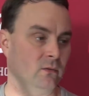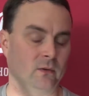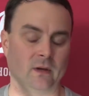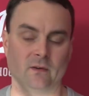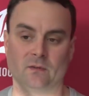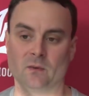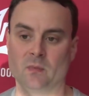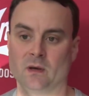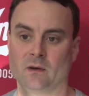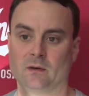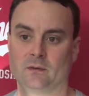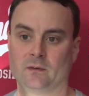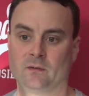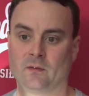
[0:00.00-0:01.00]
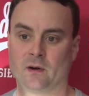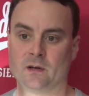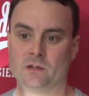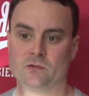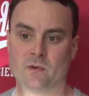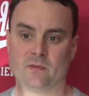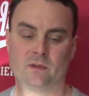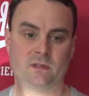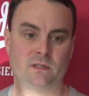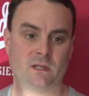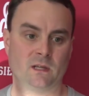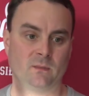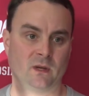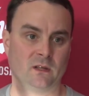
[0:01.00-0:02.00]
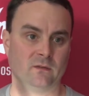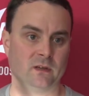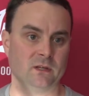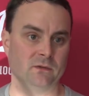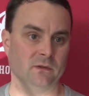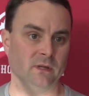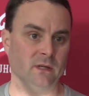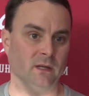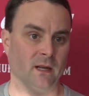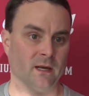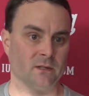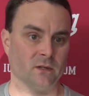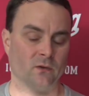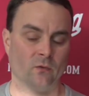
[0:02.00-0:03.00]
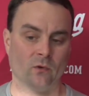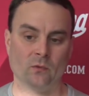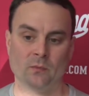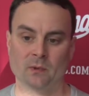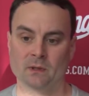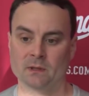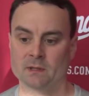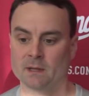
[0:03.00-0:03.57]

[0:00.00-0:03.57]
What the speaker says: We have to be a very driven team individually and as a group, and